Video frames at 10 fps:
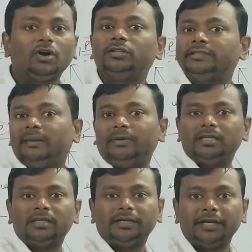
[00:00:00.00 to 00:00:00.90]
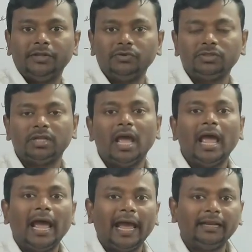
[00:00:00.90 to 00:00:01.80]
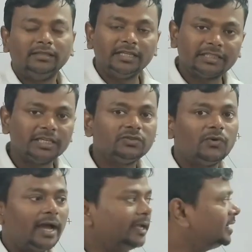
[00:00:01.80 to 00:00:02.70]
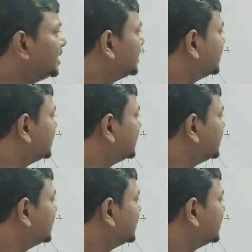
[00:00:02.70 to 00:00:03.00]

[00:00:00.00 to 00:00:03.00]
concept is introduced, and this is why